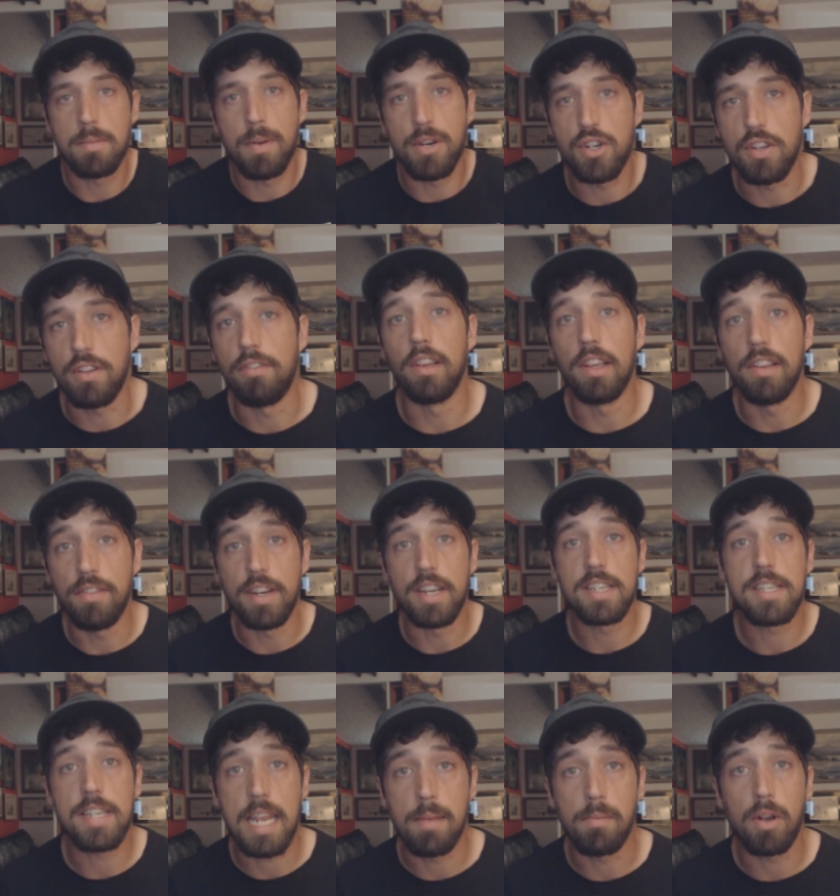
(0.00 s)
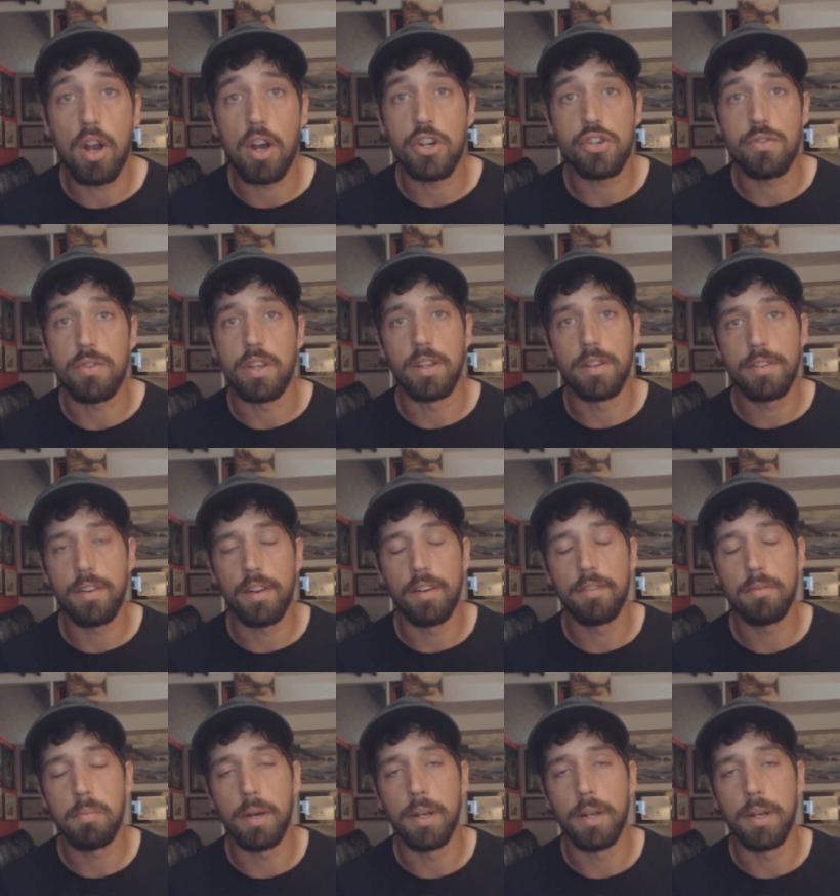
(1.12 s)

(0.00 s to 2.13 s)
especially if you live in the same country and stuff.